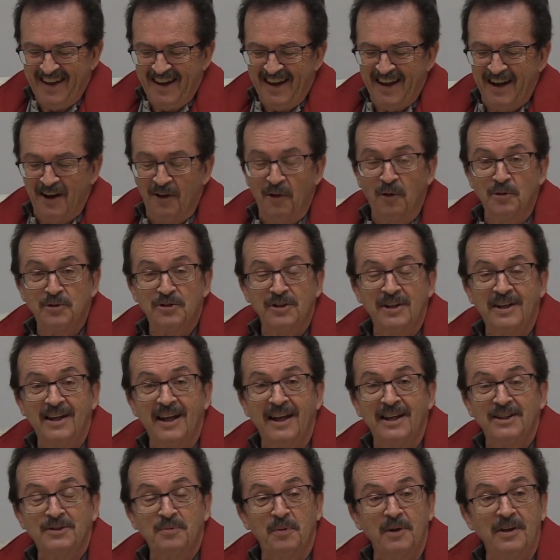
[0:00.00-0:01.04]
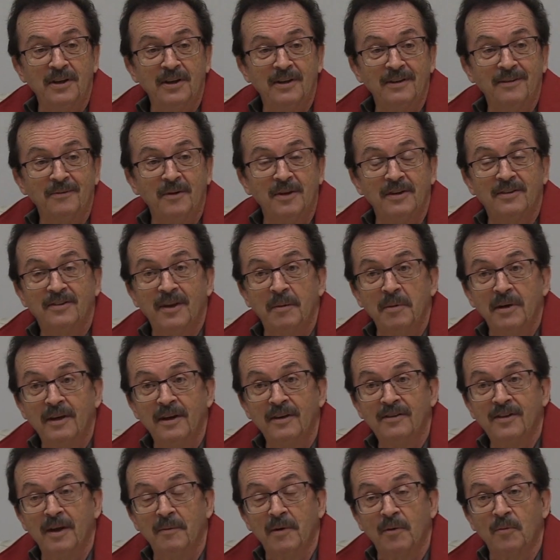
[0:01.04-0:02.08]
And those are the days when somebody
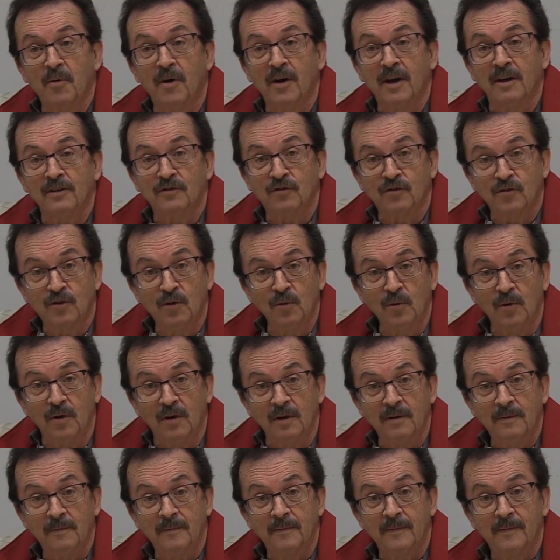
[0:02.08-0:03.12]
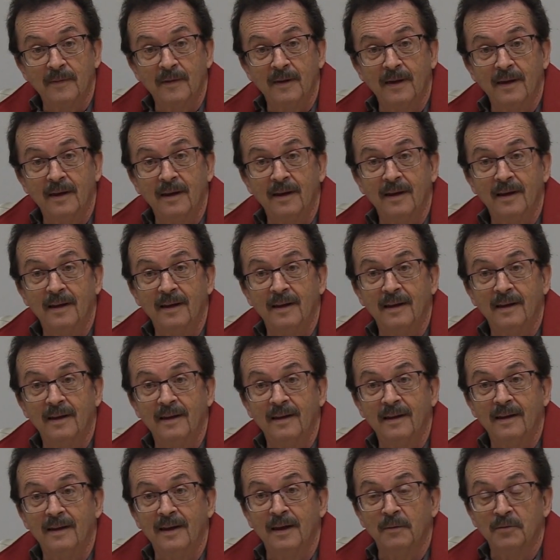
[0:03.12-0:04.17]
did something wrong at school,
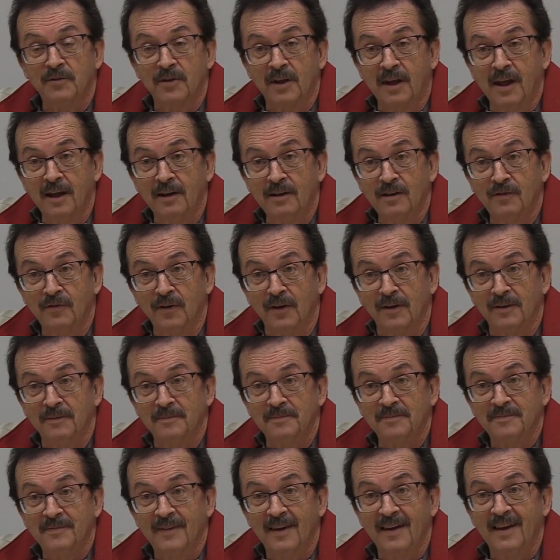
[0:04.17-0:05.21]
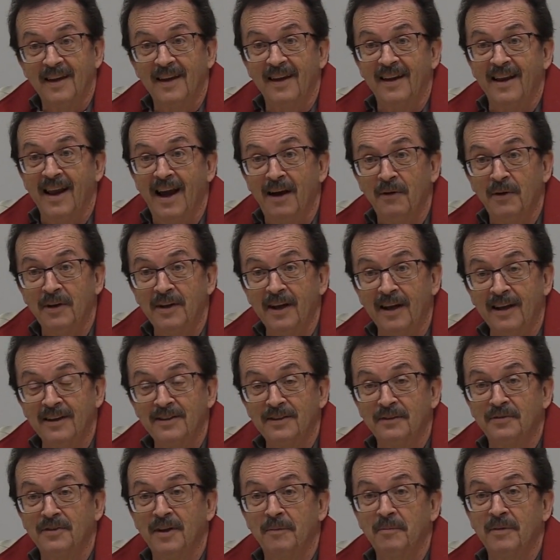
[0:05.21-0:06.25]
it was the kid's fault.
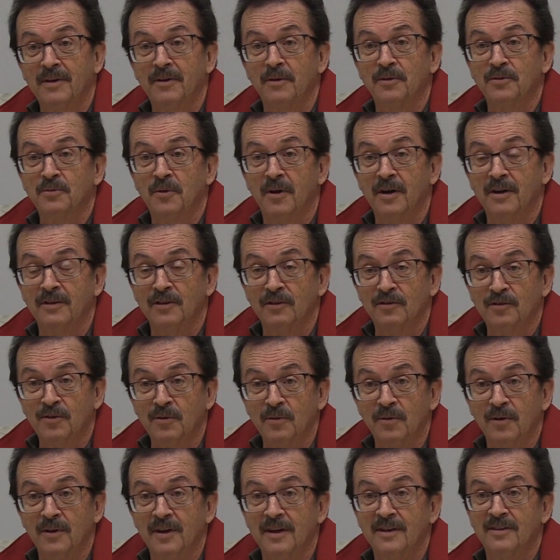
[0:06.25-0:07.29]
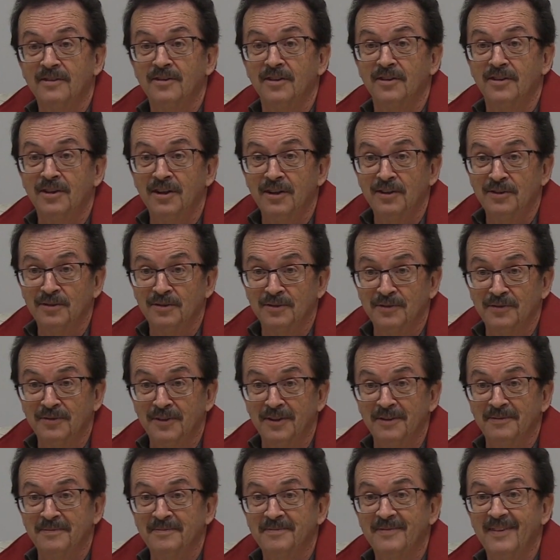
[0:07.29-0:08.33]
Nowadays, if something goes wrong at the school, it's the teacher's
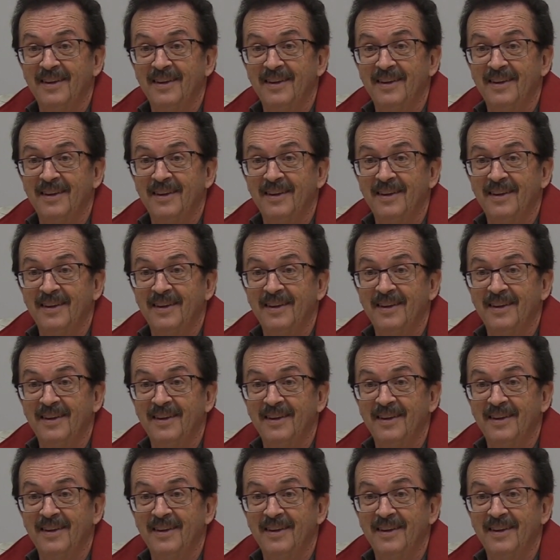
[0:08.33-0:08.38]
fault.